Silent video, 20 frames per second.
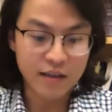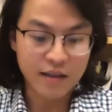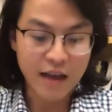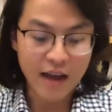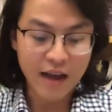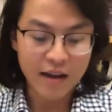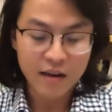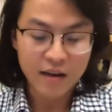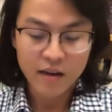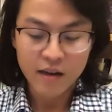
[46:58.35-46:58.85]
And
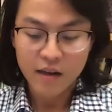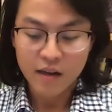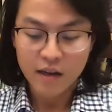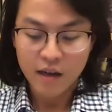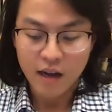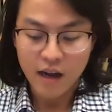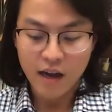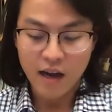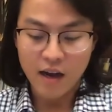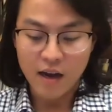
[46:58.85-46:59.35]
that
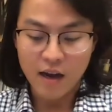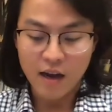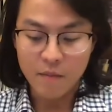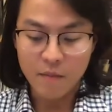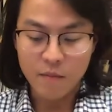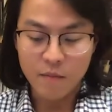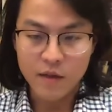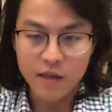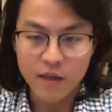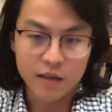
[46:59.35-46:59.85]

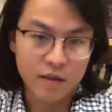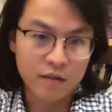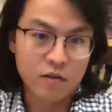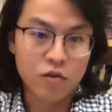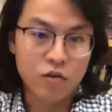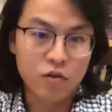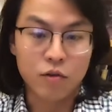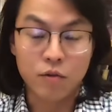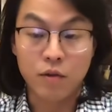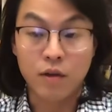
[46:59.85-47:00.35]
um, is
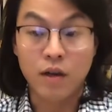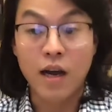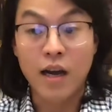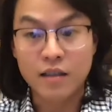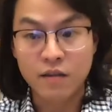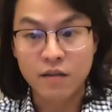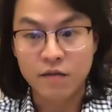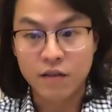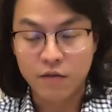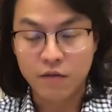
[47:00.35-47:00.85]
due to
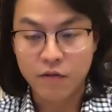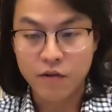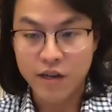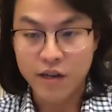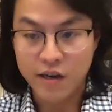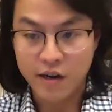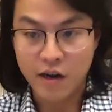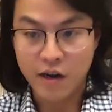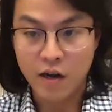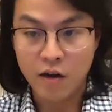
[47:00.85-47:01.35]
lots of
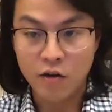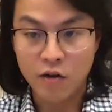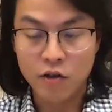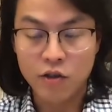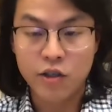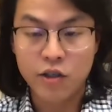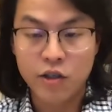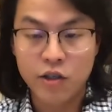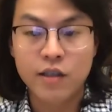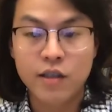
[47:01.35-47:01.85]
different
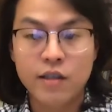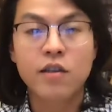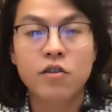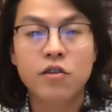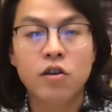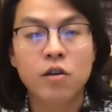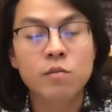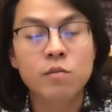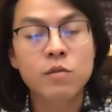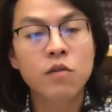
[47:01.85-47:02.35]
etiologies.
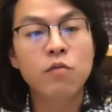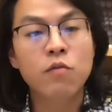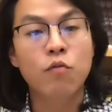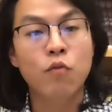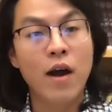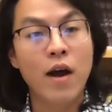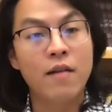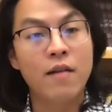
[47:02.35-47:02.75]
In terms of